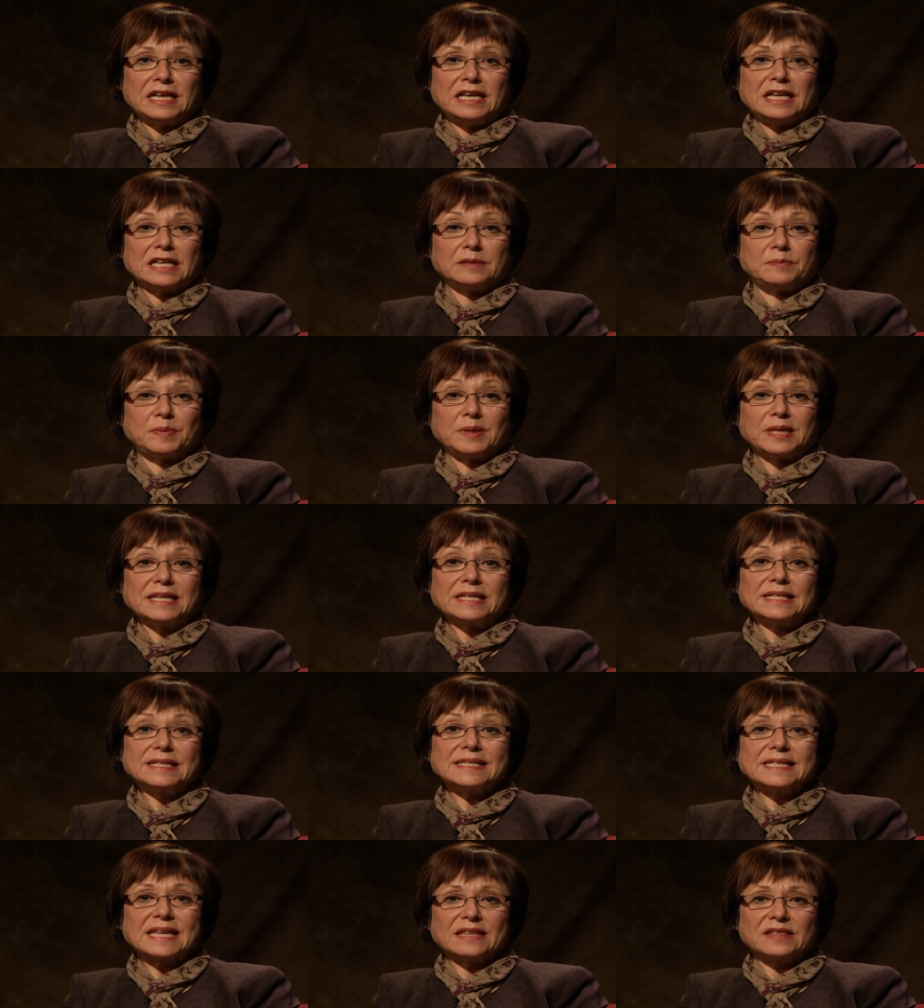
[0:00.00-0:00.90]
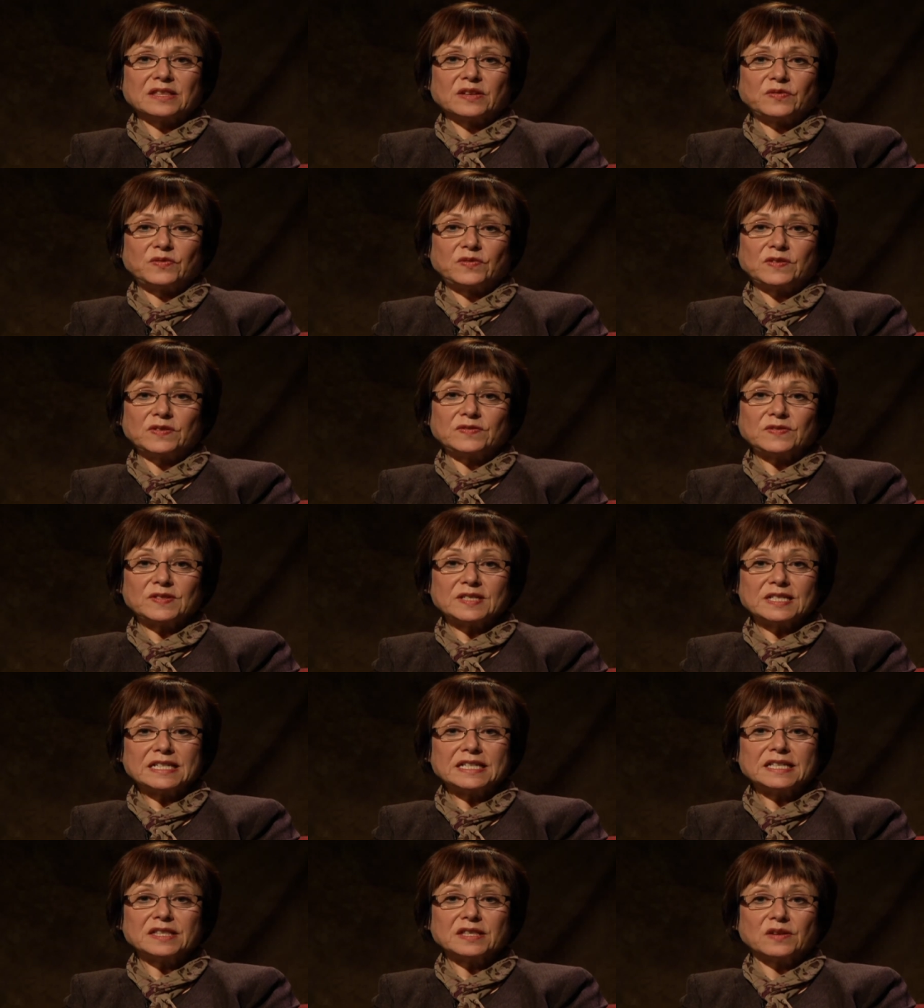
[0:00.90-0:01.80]
It begins on the
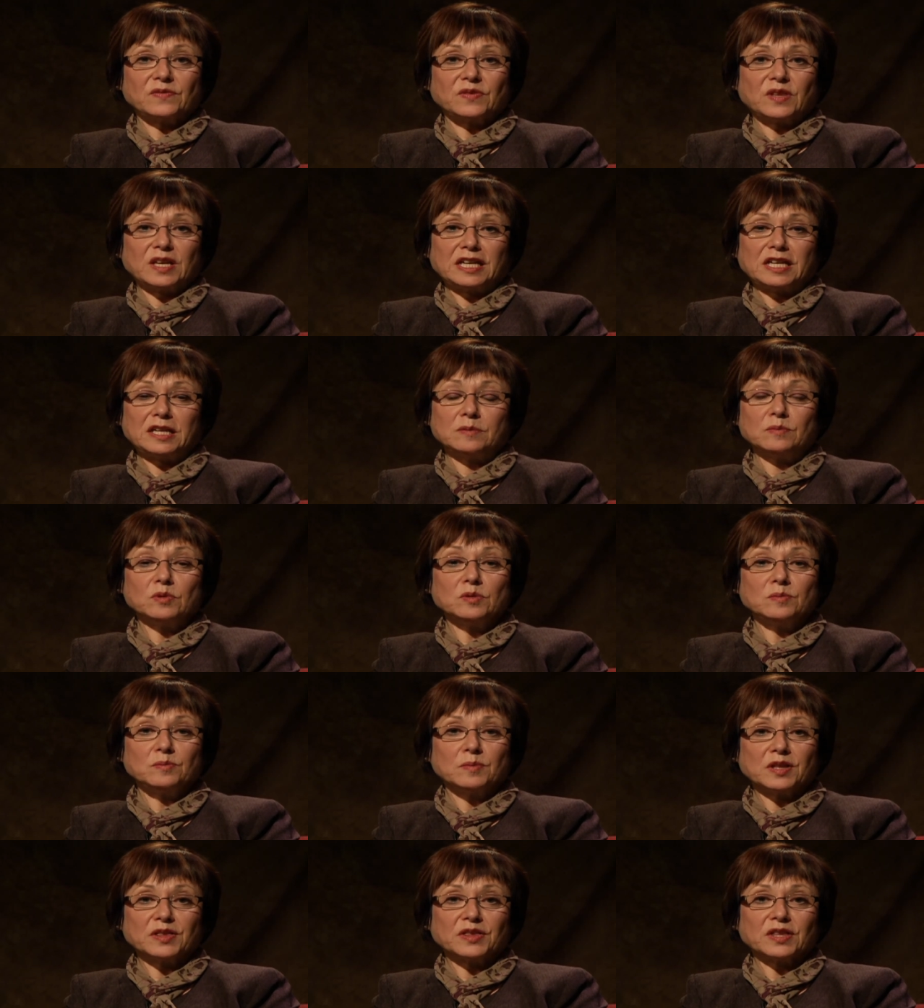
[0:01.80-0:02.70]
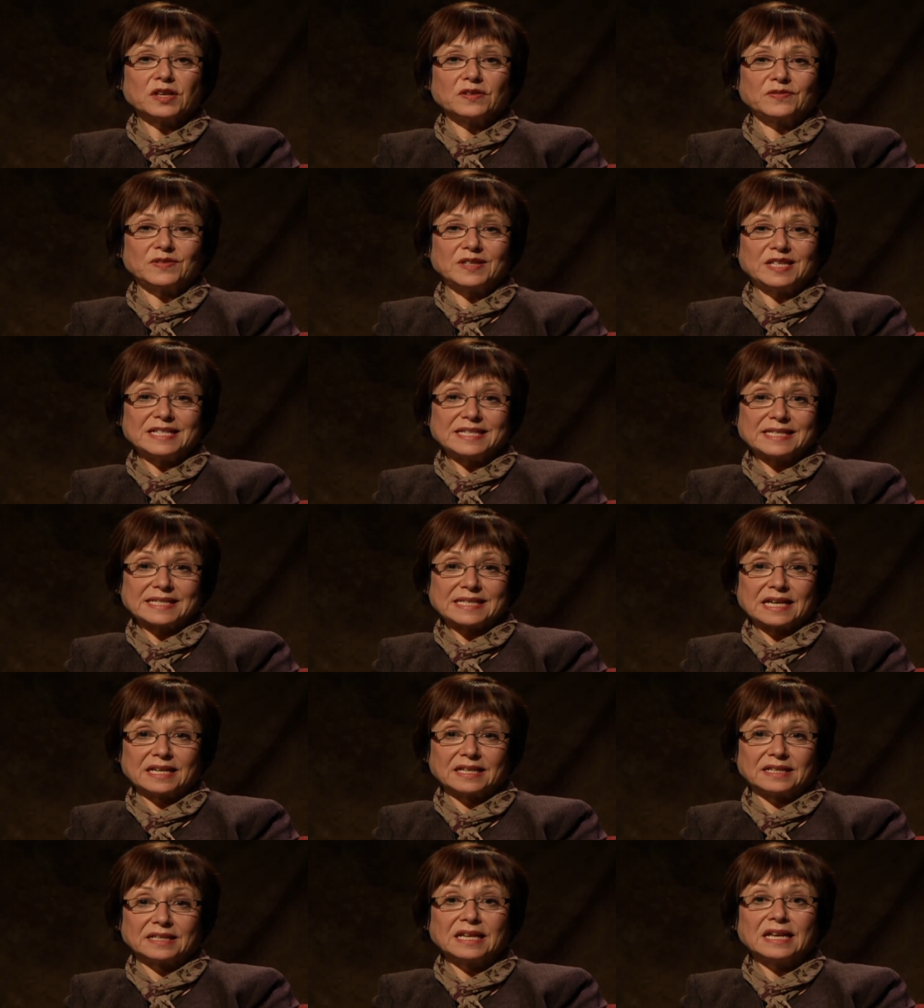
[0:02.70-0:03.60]
15th of the Hebrew month of
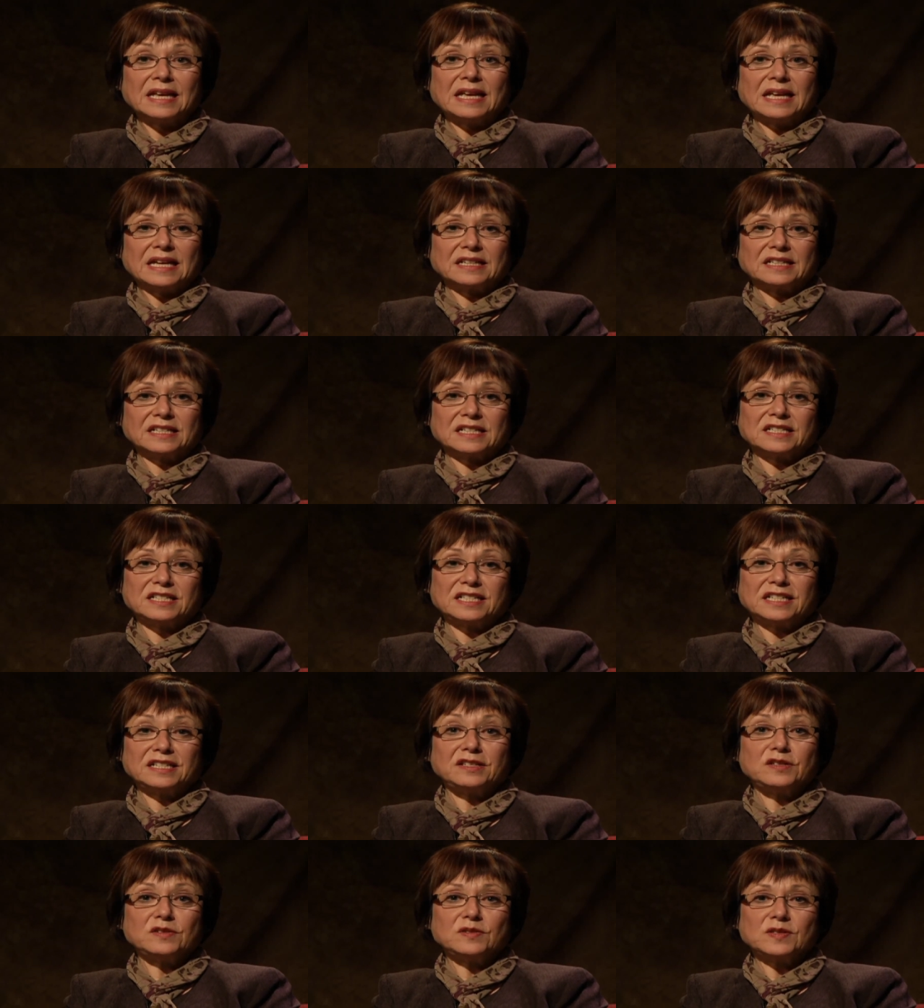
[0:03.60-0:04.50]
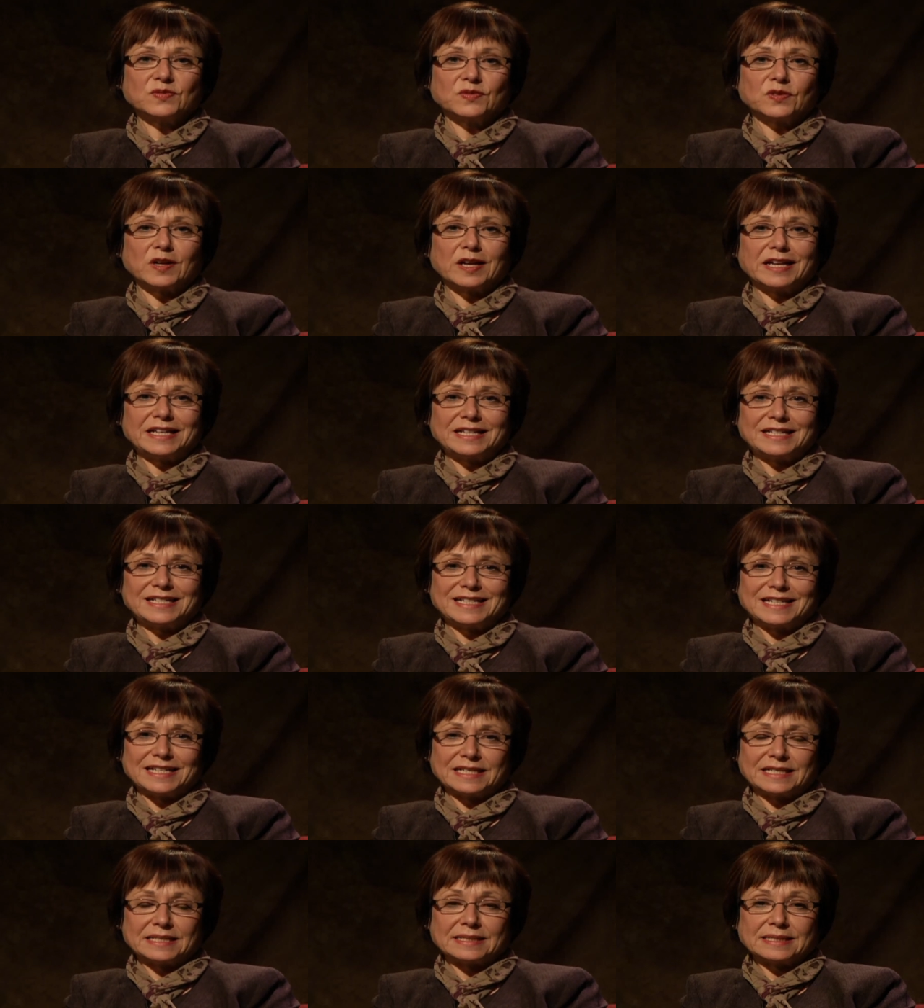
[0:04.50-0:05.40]
Nisan and continues for 8
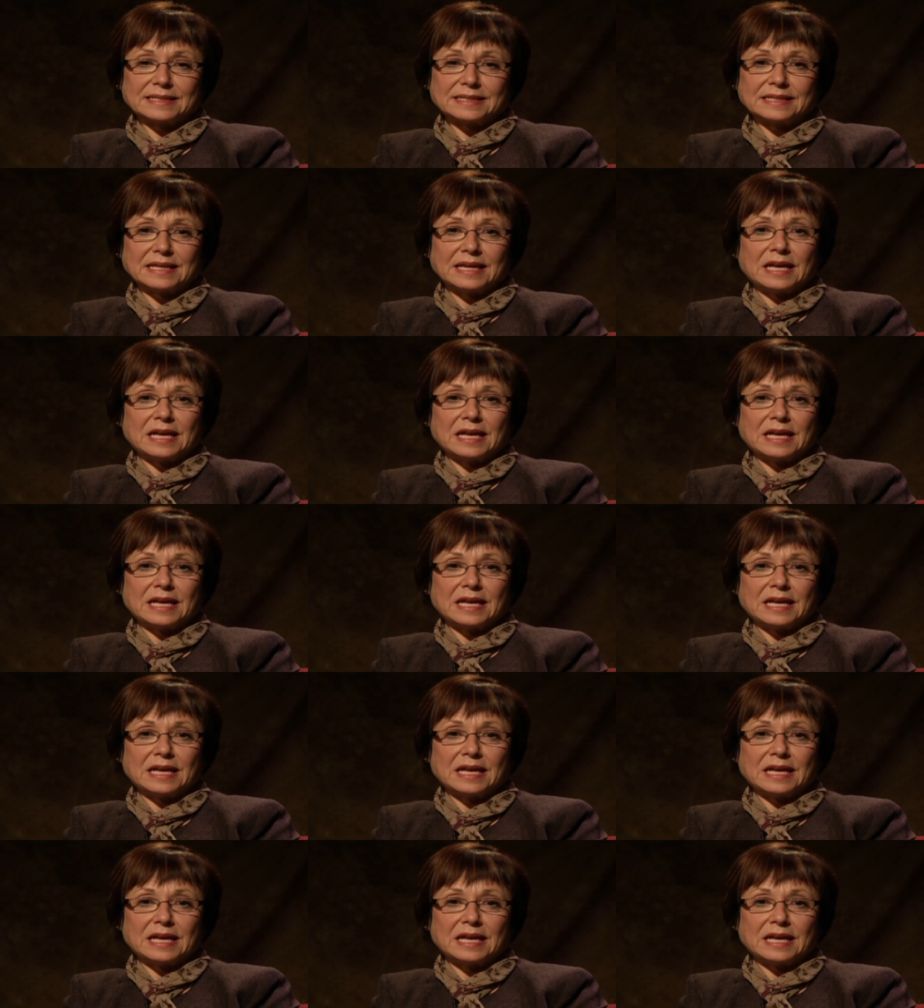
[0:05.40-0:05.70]
days.